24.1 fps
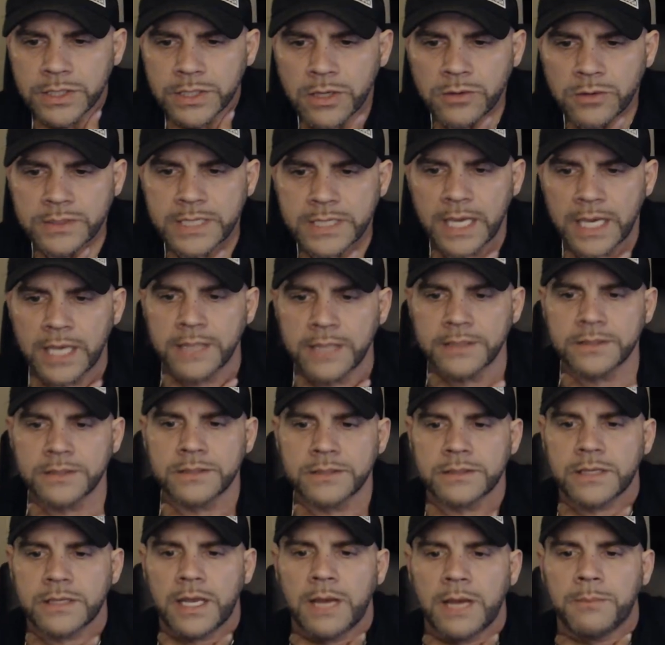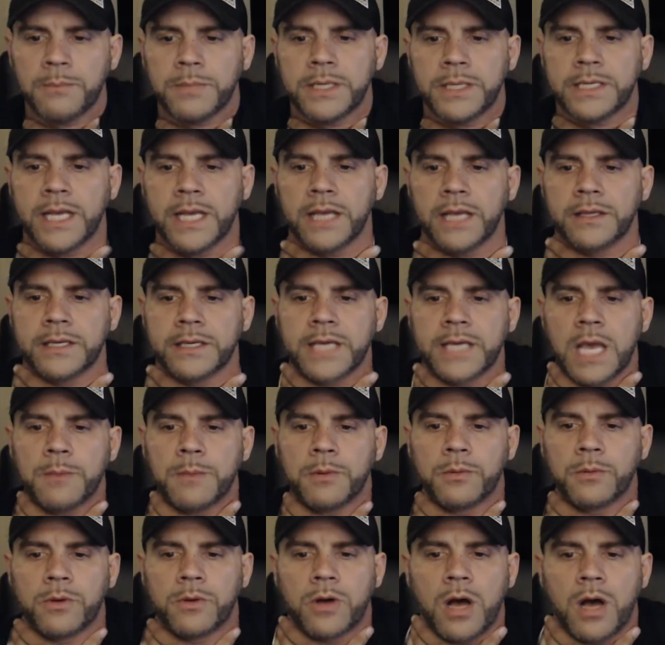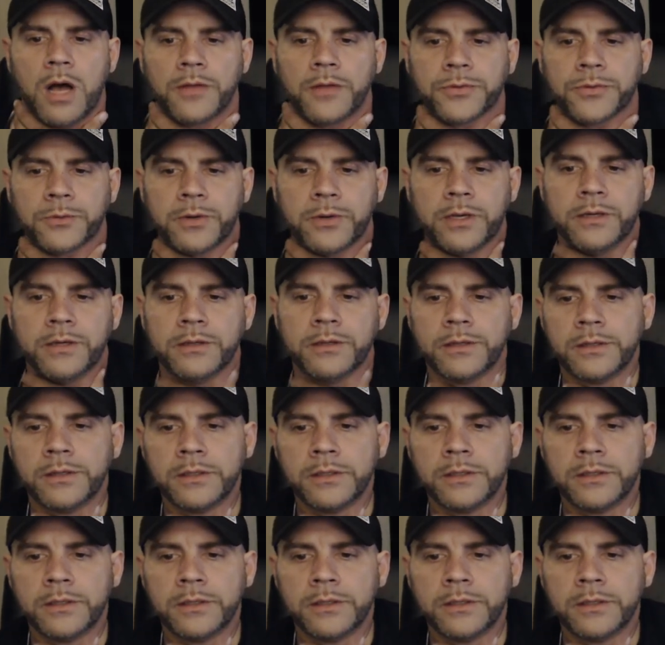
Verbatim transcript: go 10s and be daily capable on three.